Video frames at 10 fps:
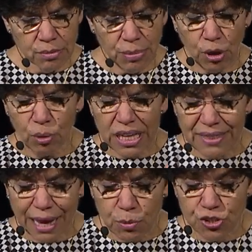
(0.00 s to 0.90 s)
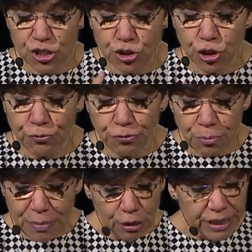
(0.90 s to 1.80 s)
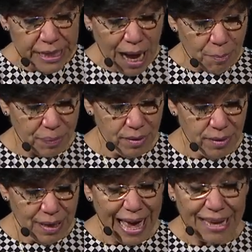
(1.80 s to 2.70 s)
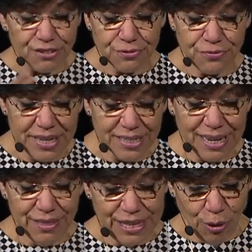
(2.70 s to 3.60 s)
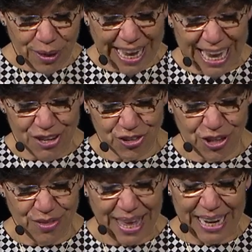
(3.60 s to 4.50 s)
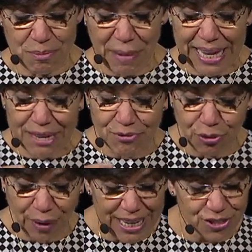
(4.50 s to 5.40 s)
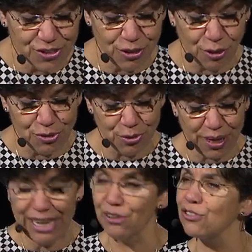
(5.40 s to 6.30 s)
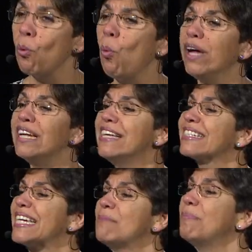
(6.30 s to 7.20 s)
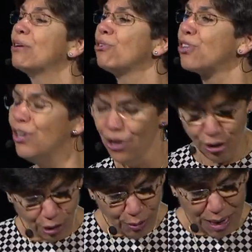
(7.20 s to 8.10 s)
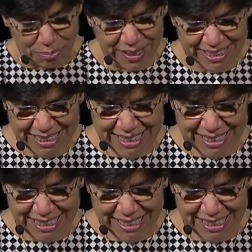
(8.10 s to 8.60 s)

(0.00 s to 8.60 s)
but only that which is good for building up, as fit the occasion that it may give grace to those who hear. So, what is going to build her up?